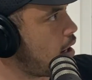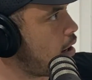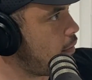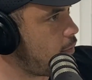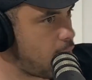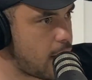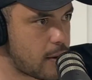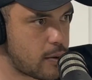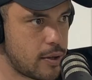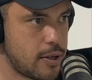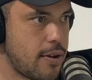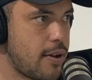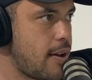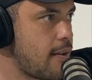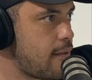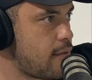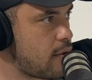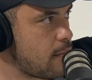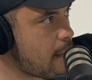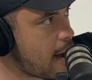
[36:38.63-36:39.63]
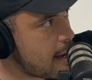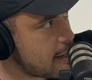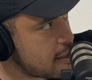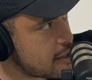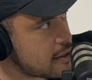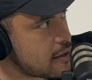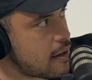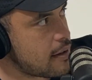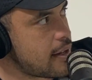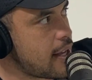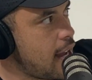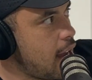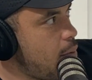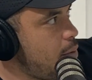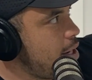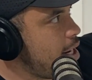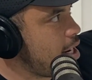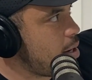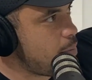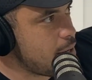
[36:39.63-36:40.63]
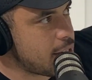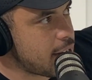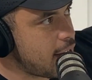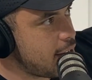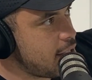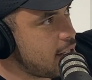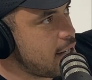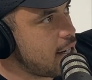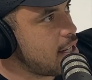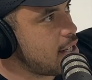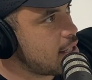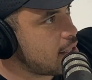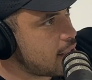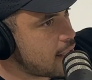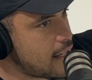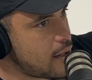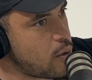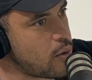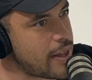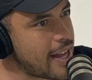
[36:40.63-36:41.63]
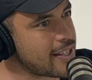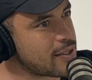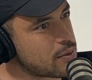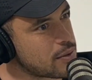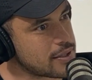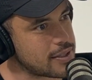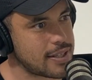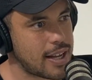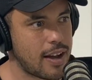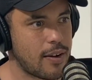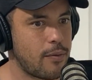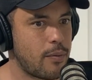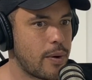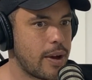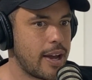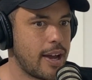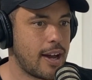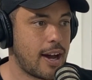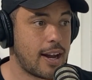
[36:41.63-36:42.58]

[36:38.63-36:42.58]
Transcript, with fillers: He's oh fuck, your, your margin's not there. We need to be changing this and all that sort of stuff.